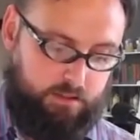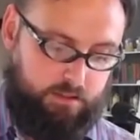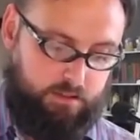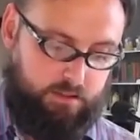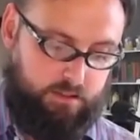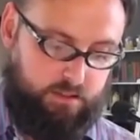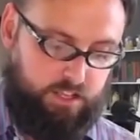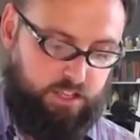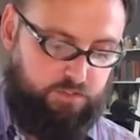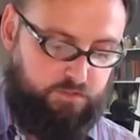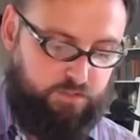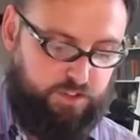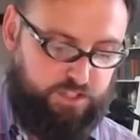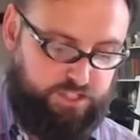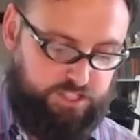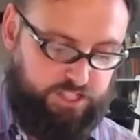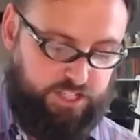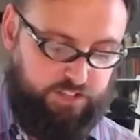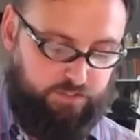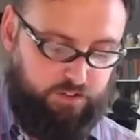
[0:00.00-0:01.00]
In verse
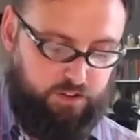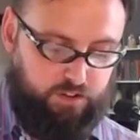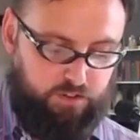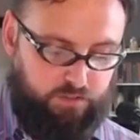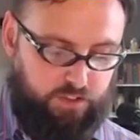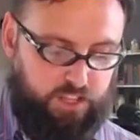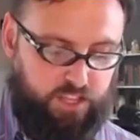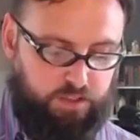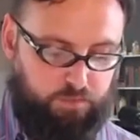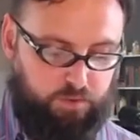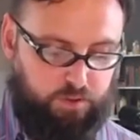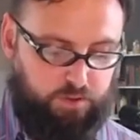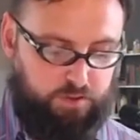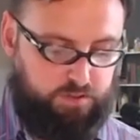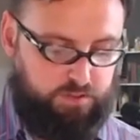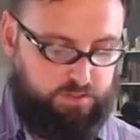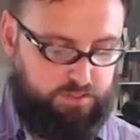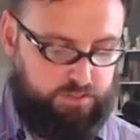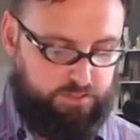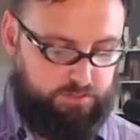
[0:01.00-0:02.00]
7 of
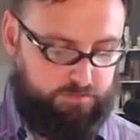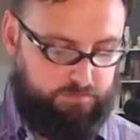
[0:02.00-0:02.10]
Hebrews,